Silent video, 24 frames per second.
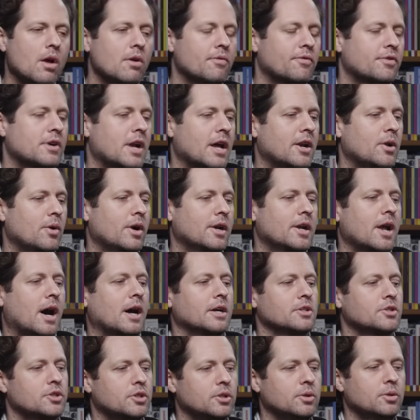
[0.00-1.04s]
Fernando
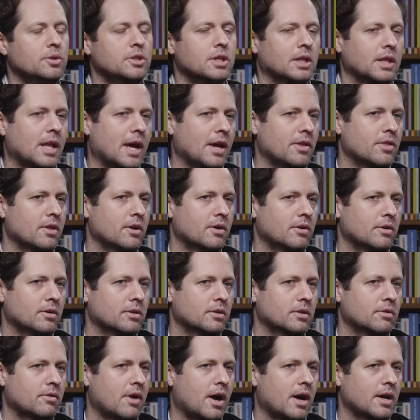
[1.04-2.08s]
Haddad to delay the,
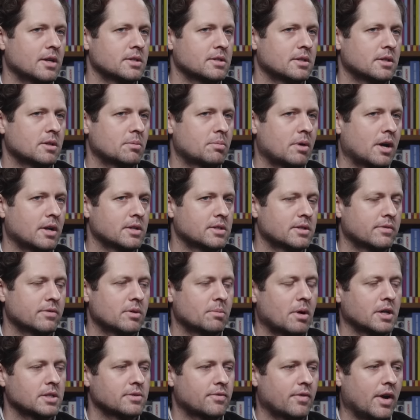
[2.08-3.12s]
the rise in the price of the
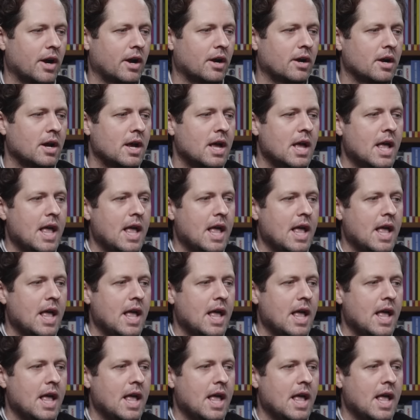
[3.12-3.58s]
bus fare.